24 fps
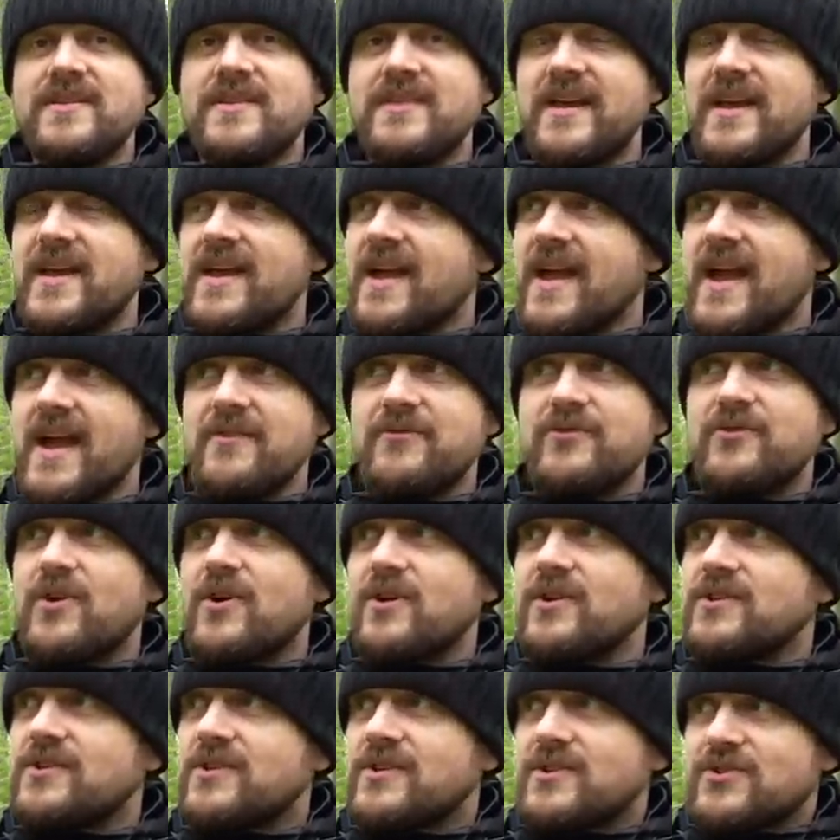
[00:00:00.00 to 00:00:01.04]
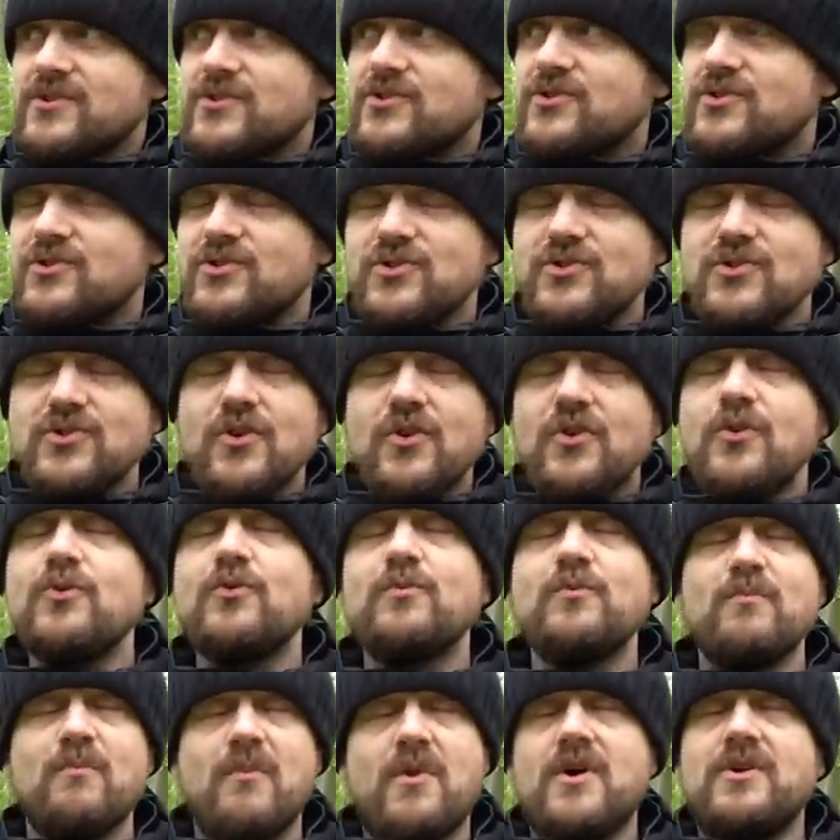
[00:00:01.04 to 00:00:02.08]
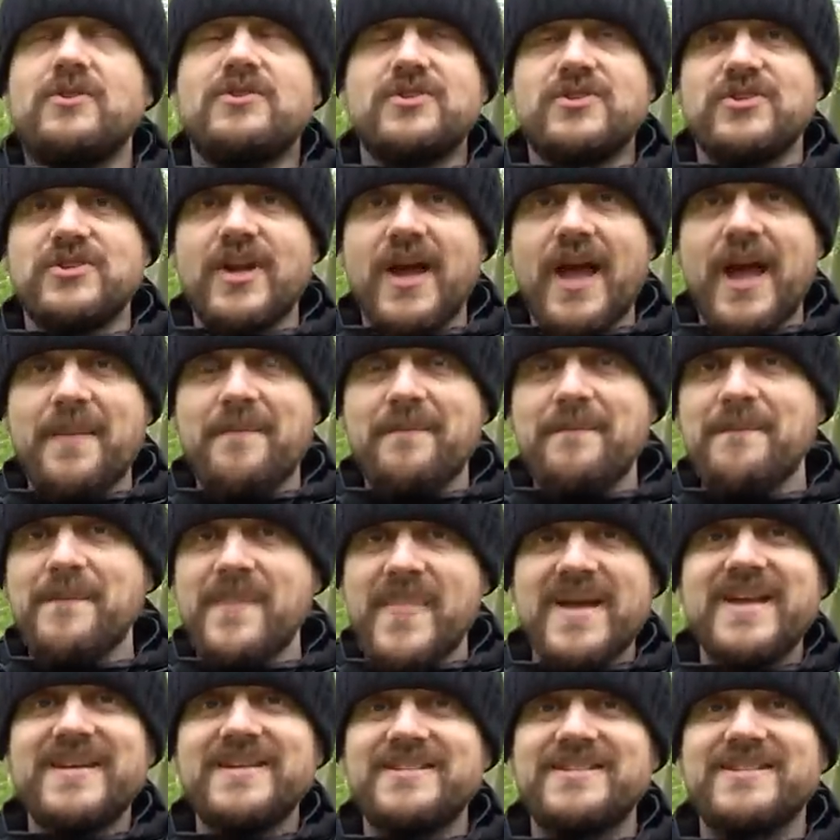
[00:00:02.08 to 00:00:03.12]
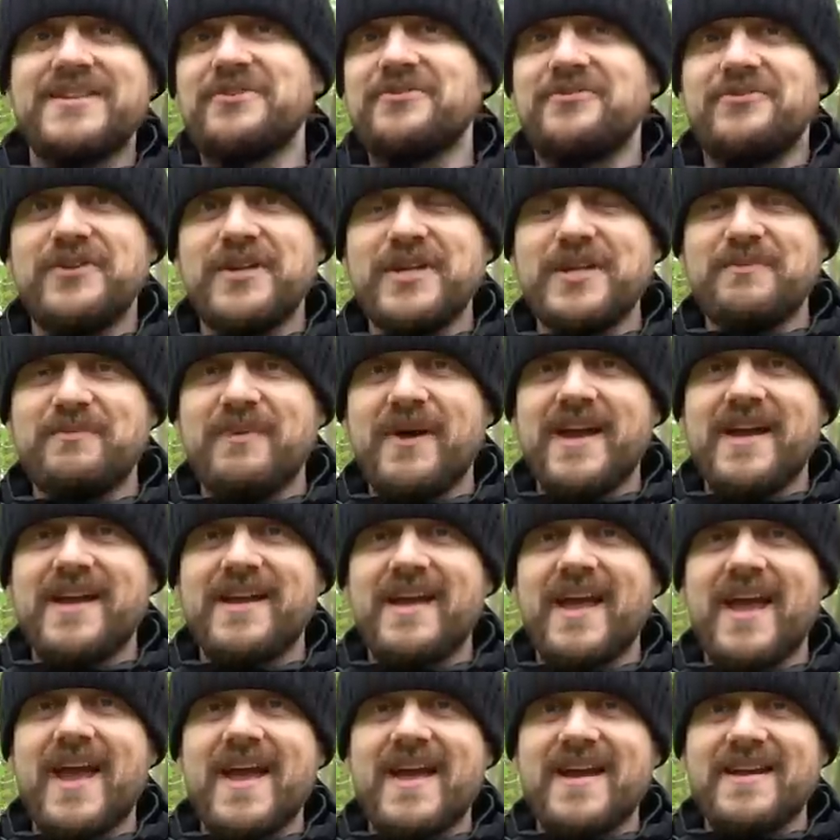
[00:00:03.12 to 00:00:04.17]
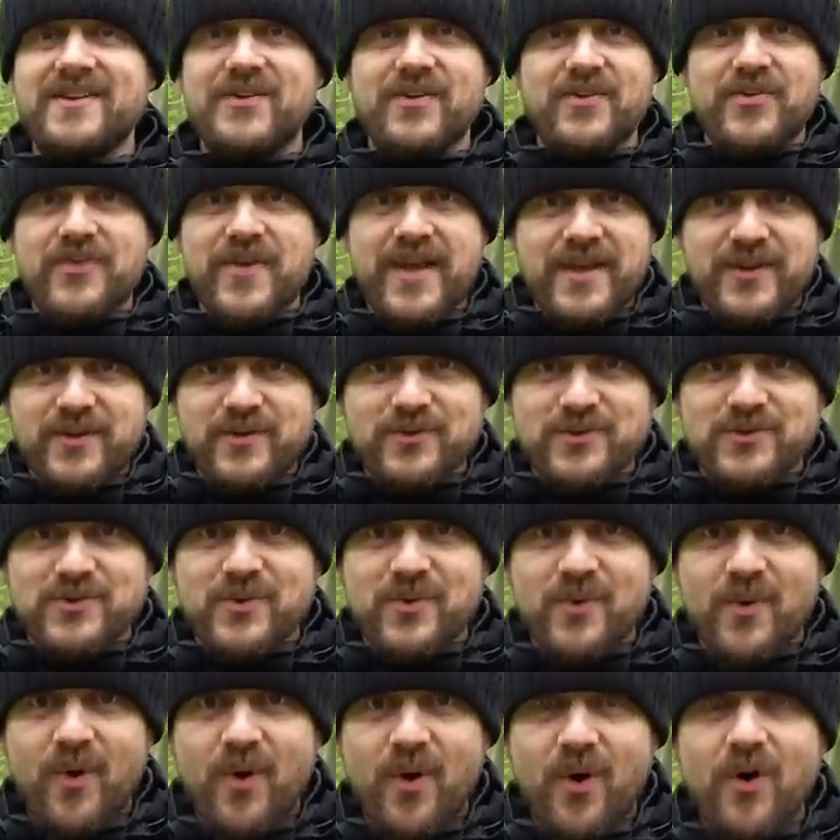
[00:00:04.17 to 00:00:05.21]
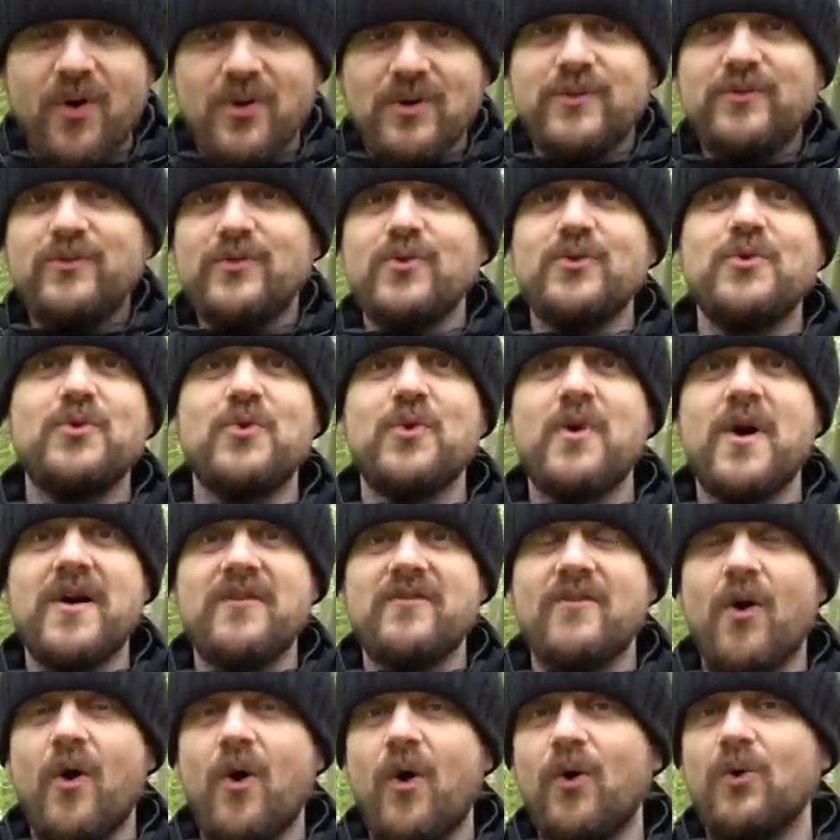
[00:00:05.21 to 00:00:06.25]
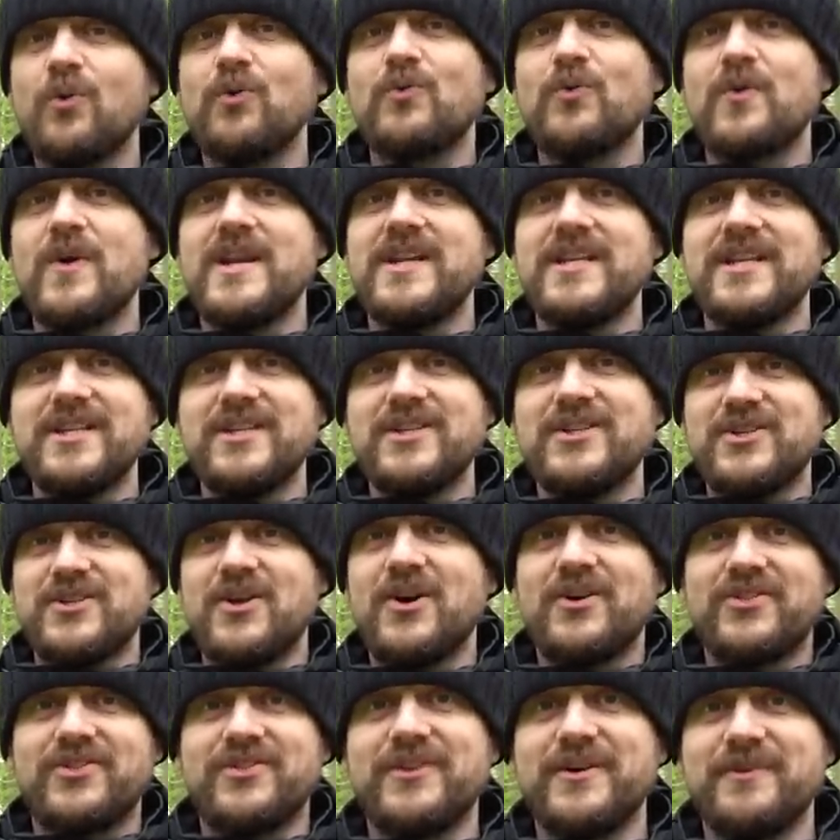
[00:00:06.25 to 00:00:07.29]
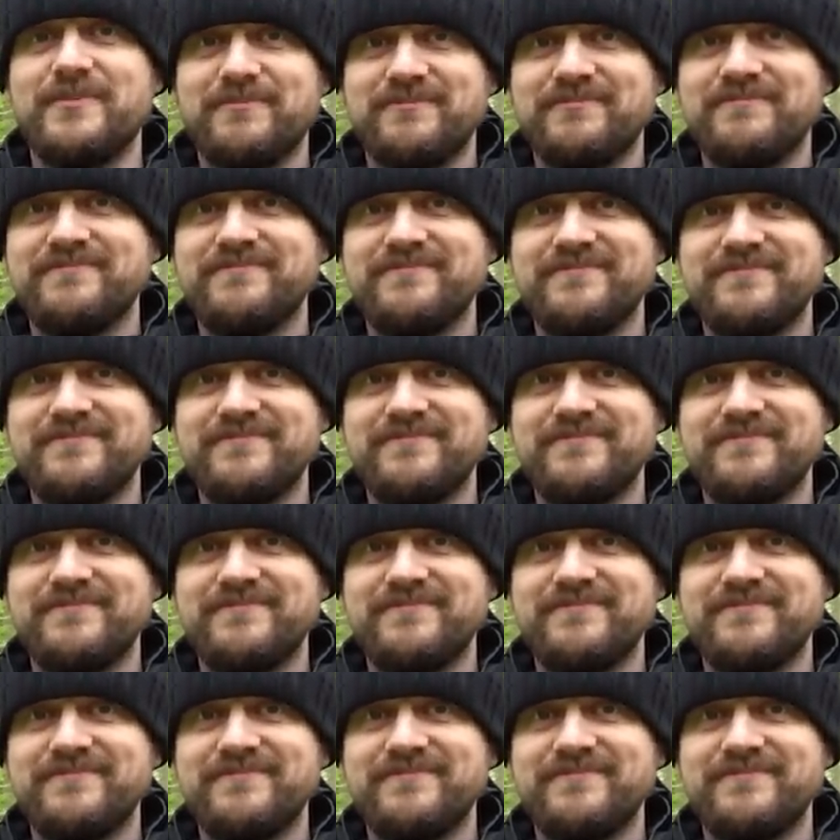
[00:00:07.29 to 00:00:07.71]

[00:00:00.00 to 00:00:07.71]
They have got so much amazing feedback and thank you to all of you who have already got them.